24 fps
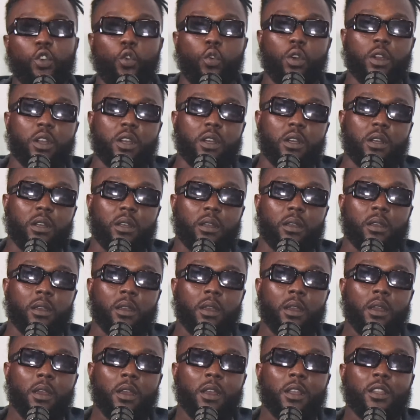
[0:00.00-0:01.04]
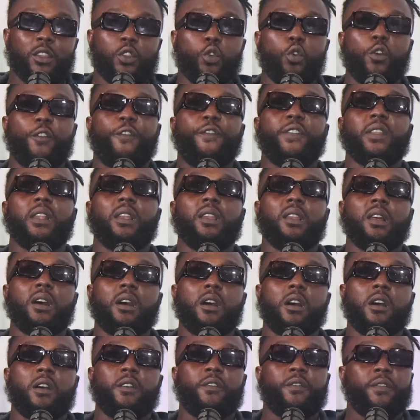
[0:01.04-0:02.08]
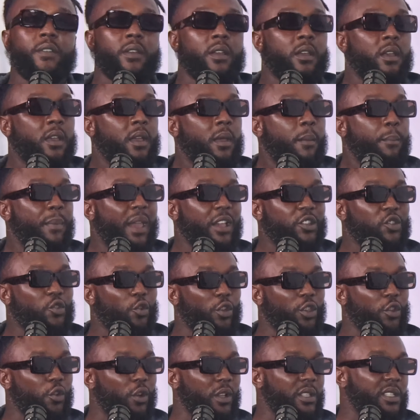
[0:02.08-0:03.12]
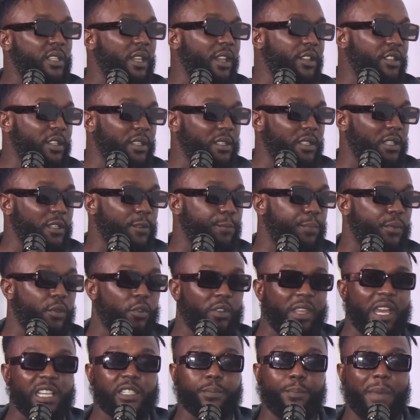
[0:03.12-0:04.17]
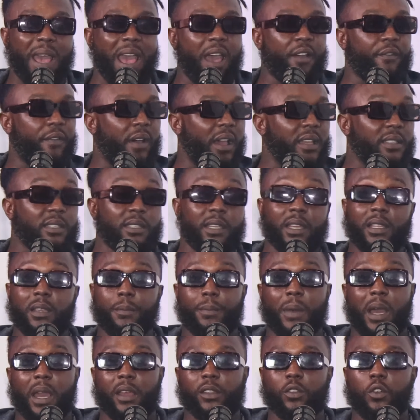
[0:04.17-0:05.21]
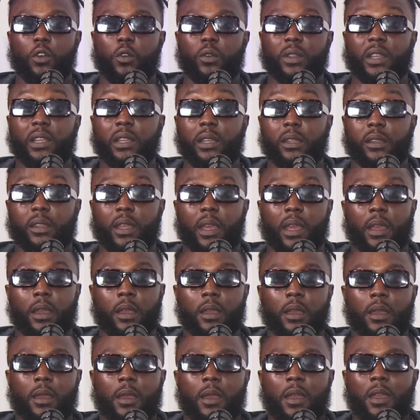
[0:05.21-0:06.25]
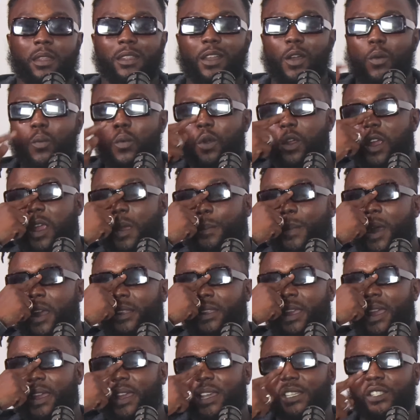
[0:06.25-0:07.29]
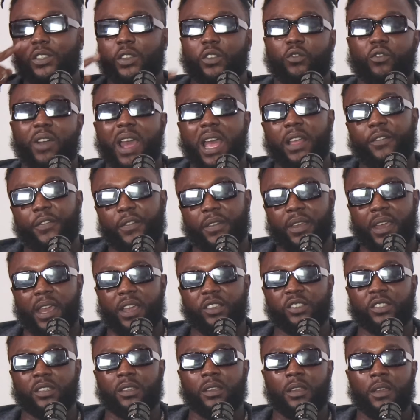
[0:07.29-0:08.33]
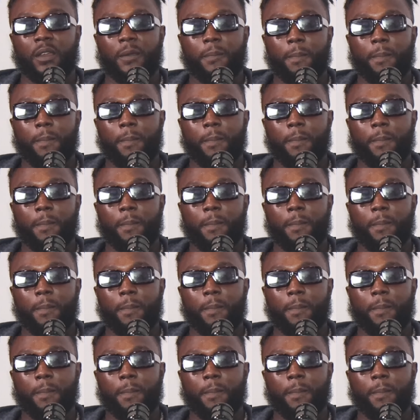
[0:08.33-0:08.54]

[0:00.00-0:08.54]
do it good. Do it for the love. Make sure your intentions is pure. That's my advice to anybody doing anything. Don't worry about that instant gratification.